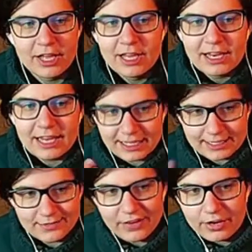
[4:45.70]
Like,
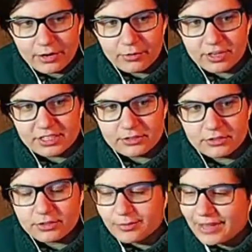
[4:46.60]
it's very rewarding to
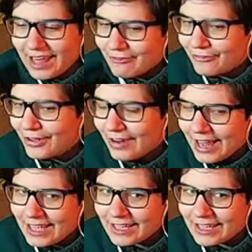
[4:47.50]
do it. But I feel like